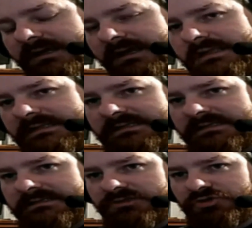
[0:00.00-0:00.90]
and
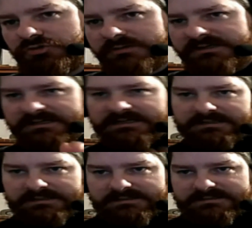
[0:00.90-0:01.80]
to an
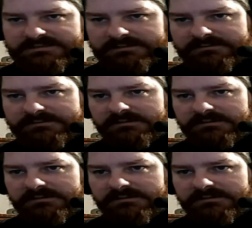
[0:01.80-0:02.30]
extent.